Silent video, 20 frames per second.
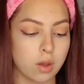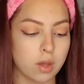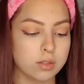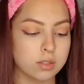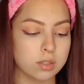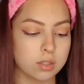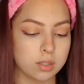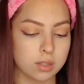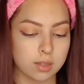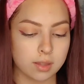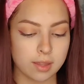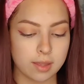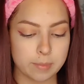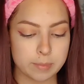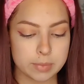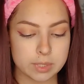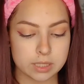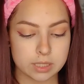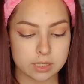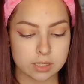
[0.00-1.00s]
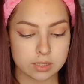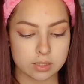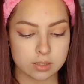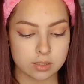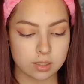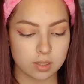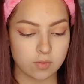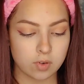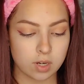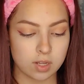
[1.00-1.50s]
under the lips,
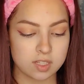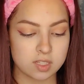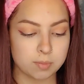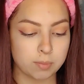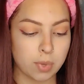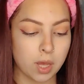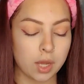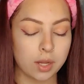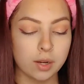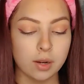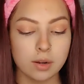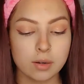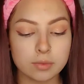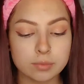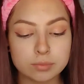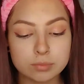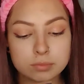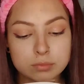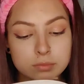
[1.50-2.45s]
nice pucker.